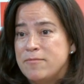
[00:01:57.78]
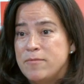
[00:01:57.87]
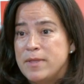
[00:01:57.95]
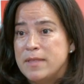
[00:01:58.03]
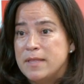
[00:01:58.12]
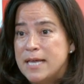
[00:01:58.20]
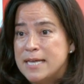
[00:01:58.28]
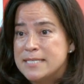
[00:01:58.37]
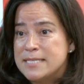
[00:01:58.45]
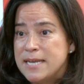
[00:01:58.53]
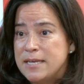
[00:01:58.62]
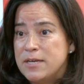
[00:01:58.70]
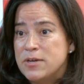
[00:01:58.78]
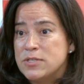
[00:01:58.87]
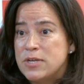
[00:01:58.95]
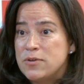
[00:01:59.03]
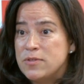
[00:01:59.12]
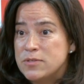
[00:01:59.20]
in the last 10 years
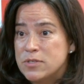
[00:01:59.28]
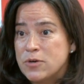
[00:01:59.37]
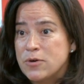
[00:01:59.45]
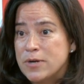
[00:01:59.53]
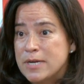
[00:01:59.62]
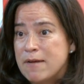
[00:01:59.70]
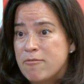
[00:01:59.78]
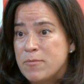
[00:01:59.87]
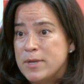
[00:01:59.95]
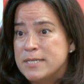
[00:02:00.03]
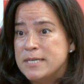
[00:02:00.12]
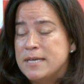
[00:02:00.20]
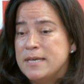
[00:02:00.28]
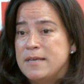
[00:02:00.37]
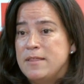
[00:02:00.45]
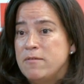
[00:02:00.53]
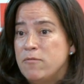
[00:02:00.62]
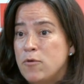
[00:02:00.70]
under this current government,
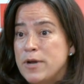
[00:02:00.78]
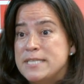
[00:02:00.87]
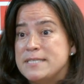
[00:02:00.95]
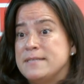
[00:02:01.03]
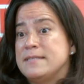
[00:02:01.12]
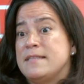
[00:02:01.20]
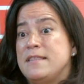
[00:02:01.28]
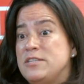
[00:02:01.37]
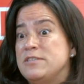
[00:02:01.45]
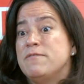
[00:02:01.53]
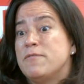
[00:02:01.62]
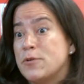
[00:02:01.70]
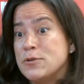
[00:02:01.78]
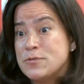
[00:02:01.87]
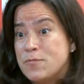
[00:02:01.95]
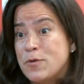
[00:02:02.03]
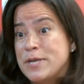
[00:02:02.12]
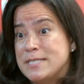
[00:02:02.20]
the voices, the
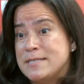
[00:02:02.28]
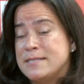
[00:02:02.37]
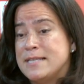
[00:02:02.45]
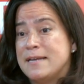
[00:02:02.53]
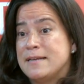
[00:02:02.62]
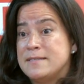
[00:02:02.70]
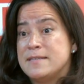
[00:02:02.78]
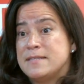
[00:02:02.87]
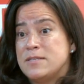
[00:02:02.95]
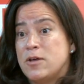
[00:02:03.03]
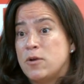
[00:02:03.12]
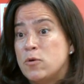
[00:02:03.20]
diverse voices that exist not